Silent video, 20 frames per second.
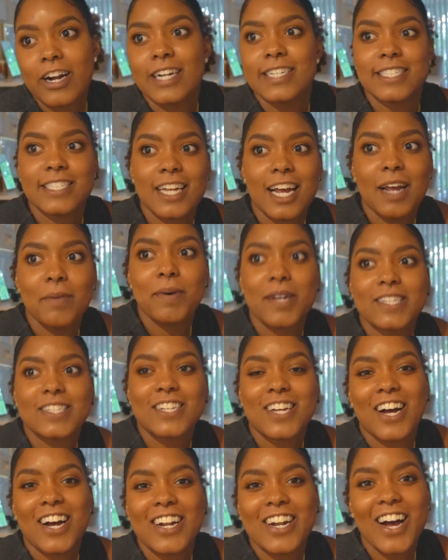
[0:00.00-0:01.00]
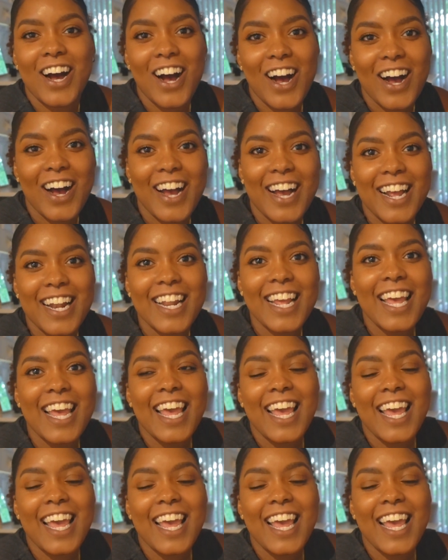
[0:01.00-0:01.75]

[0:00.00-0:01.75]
as time has gone on,